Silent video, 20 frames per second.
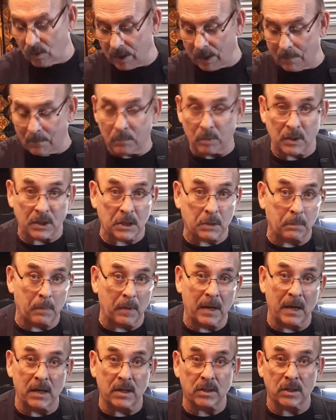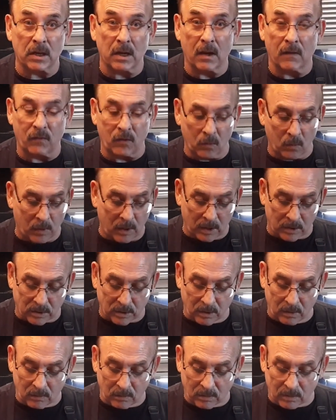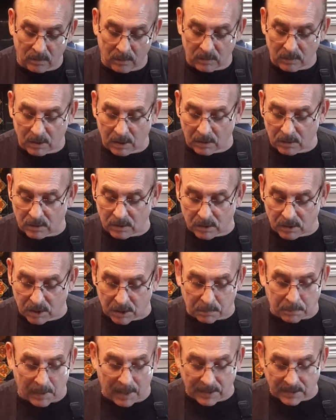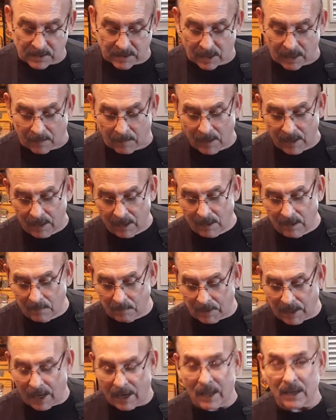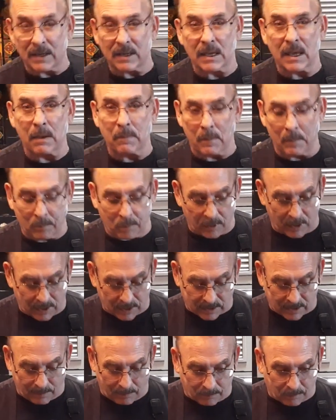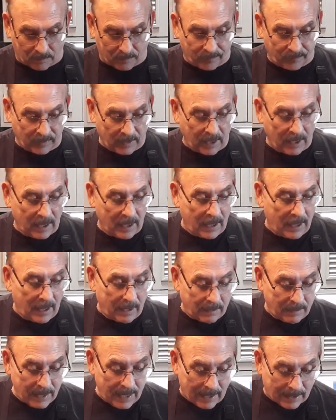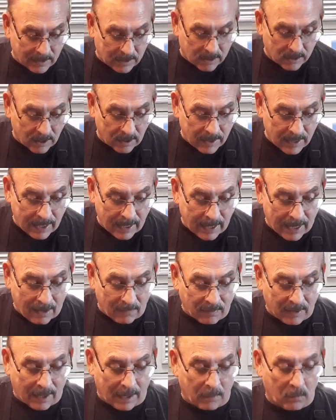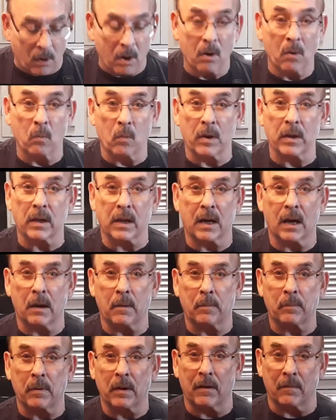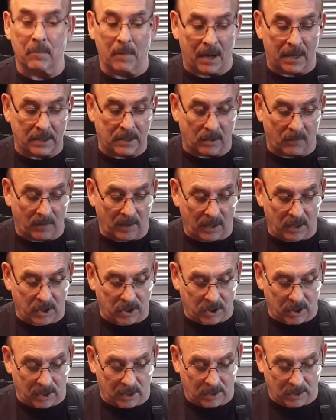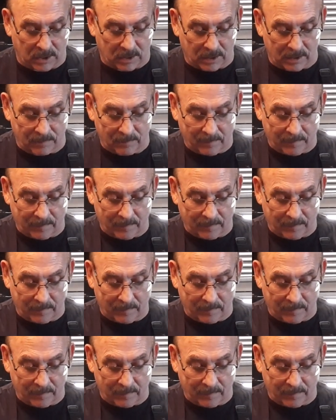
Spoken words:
could even put spinach in here if you wanted to spice it up. But I like to keep it pretty simple. Next to that, I've got 1 cup of mozzarella cheese.